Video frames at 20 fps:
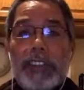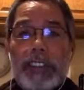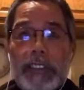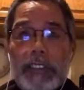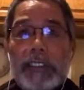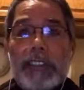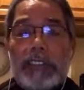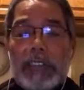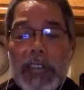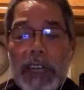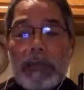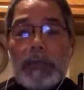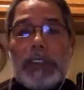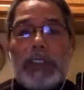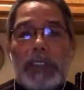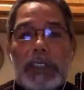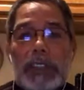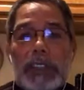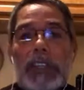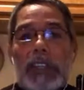There is time where
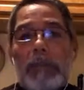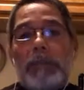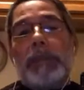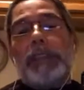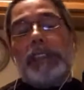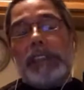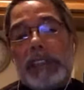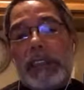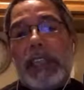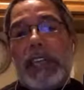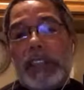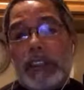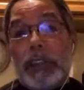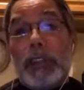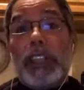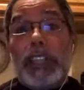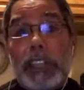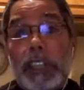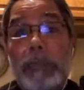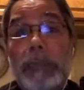you get up and do a
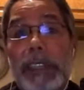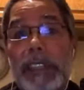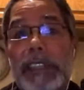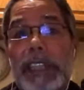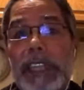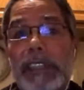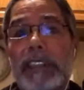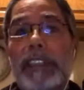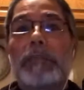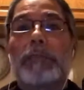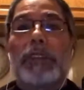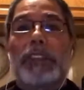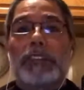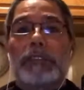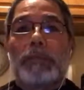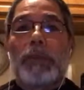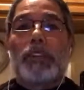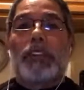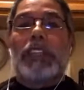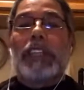little bit of dancing, but it's
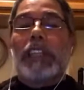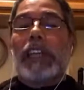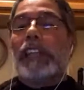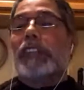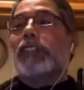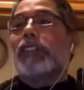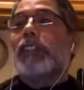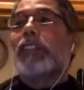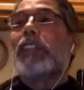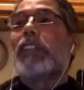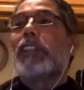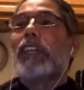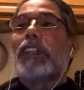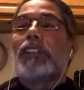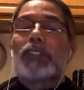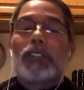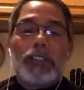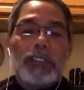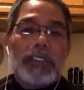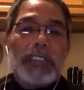mostly lecture,
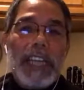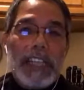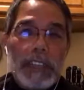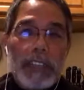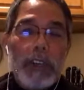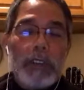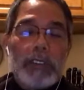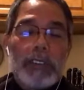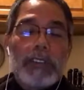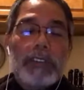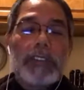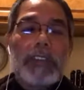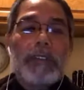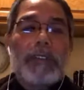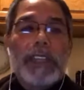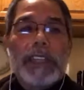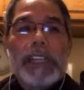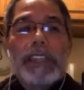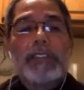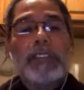so you take notes and stuff
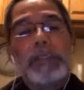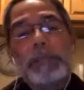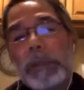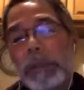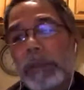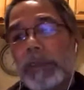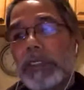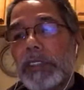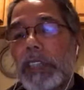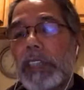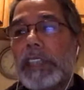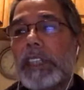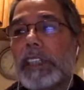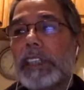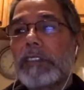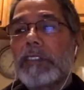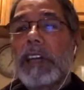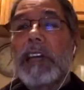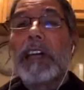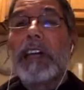like that. So people sitting on
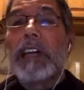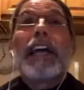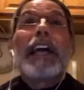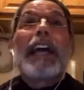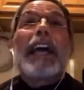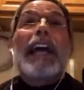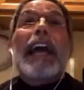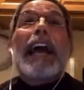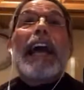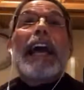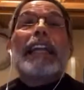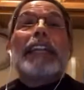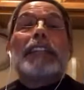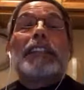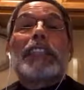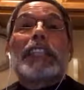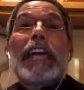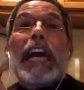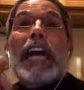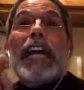the ground, and there's
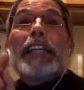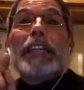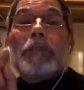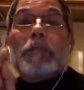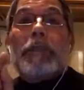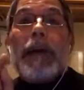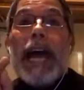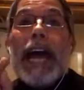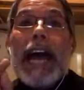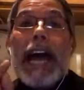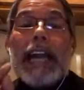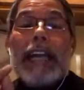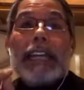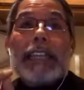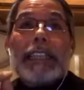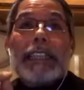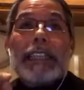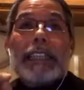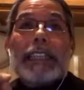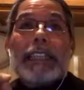a guy in the
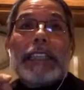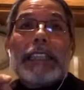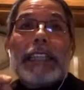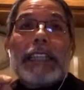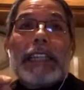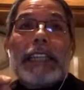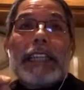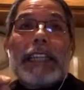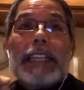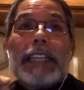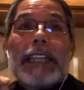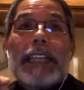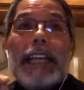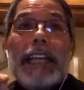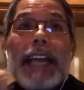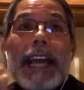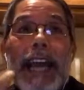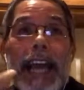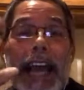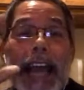back,
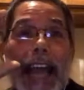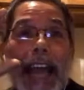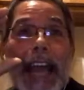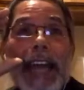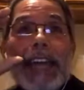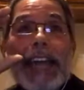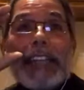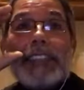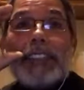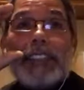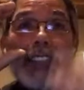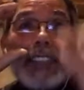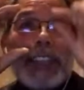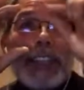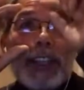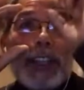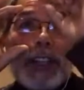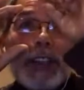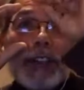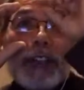and I see a
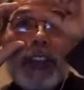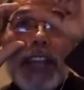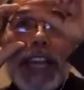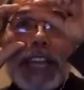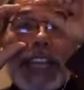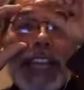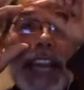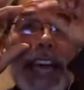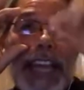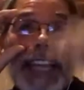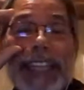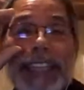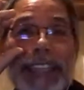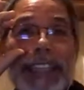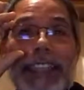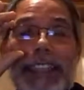little red light.